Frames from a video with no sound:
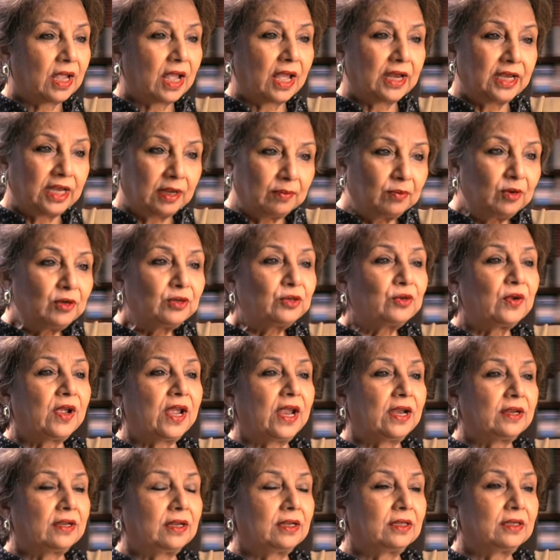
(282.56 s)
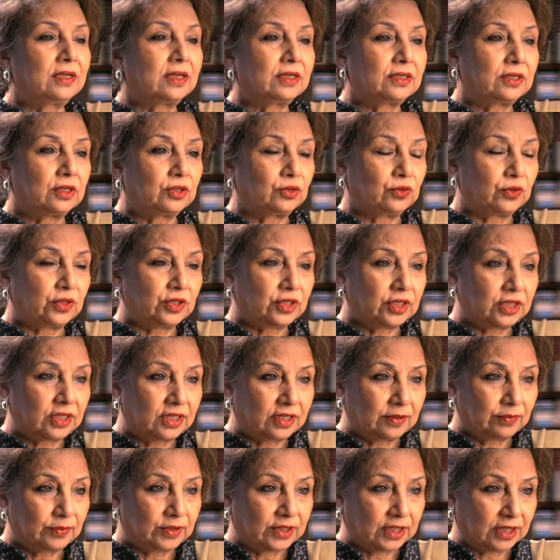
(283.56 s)
unable to handle their situation
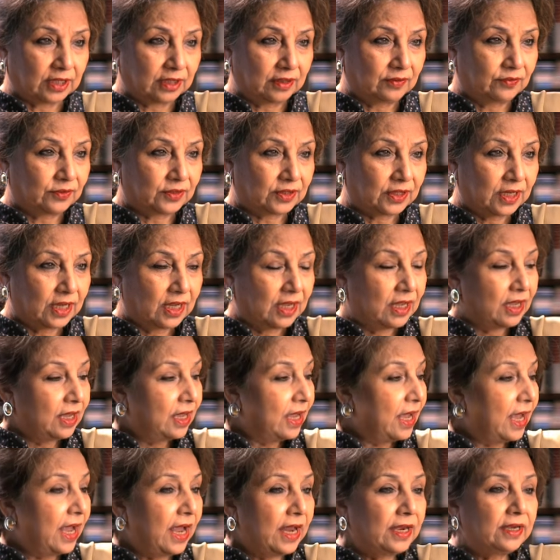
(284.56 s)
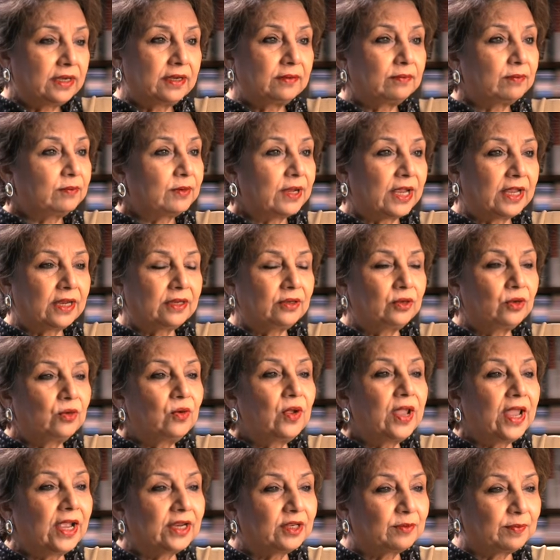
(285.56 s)
themselves and, you
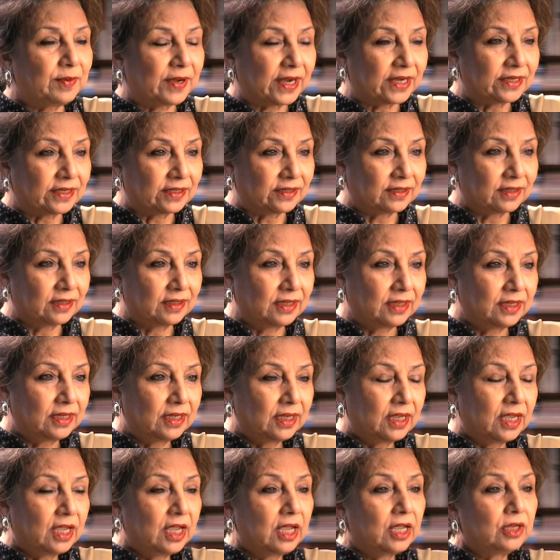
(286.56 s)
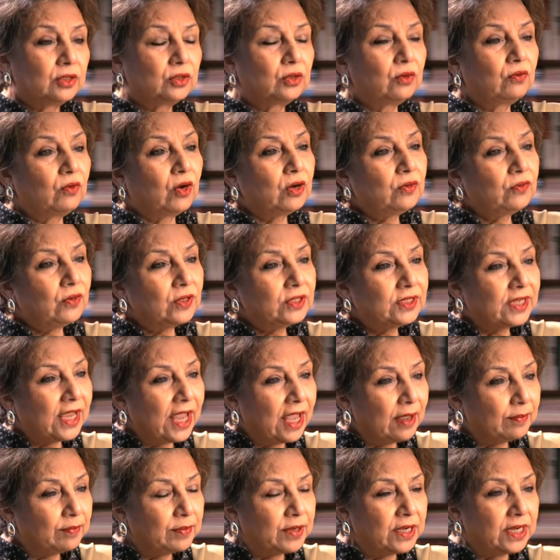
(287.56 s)
know, act practically. So what was
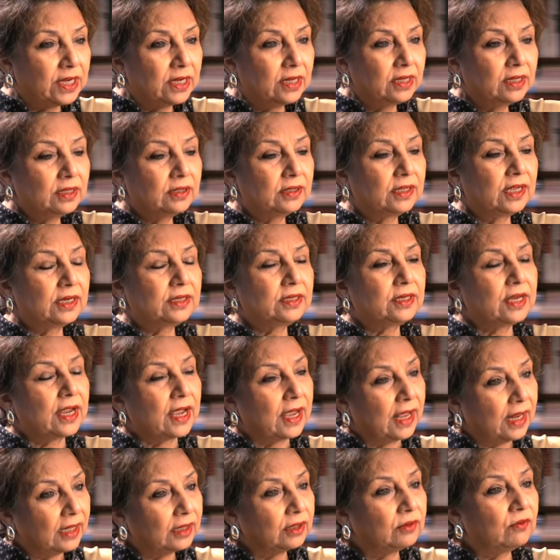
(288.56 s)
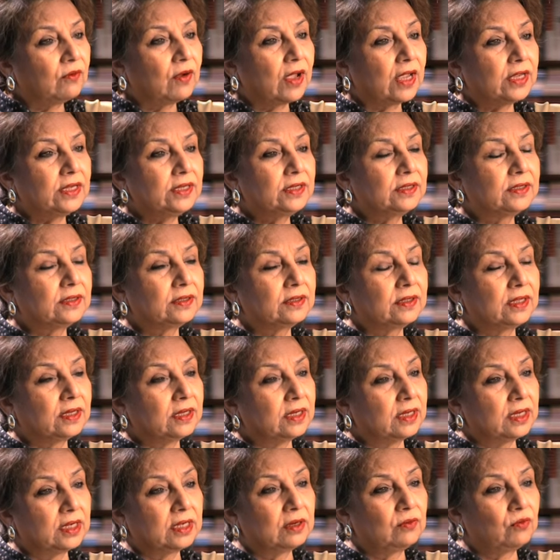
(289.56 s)
happening, that health-wise, the
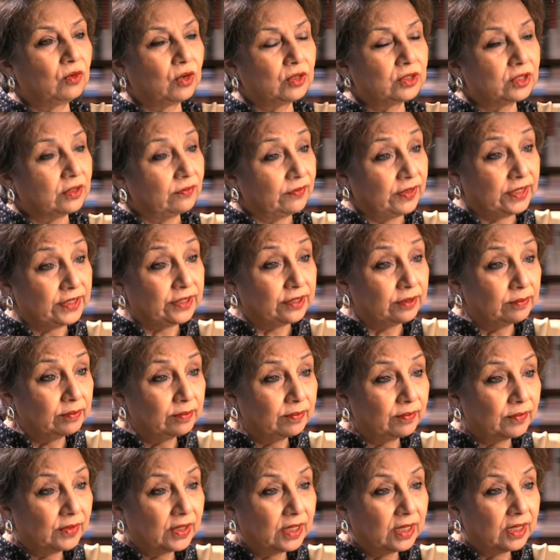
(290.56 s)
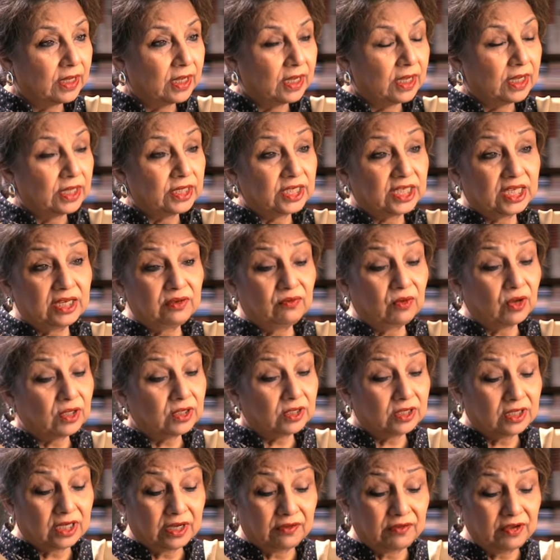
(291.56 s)
girl was the victim. She
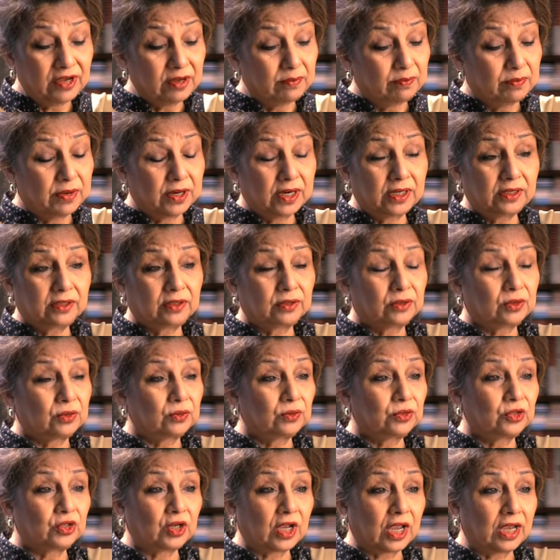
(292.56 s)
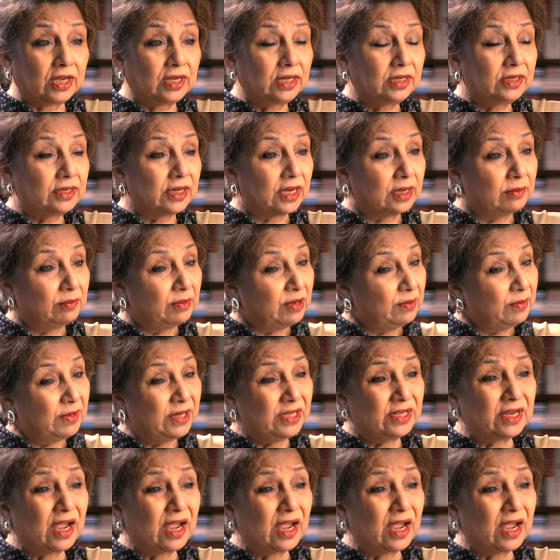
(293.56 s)
was giving birth to child and maybe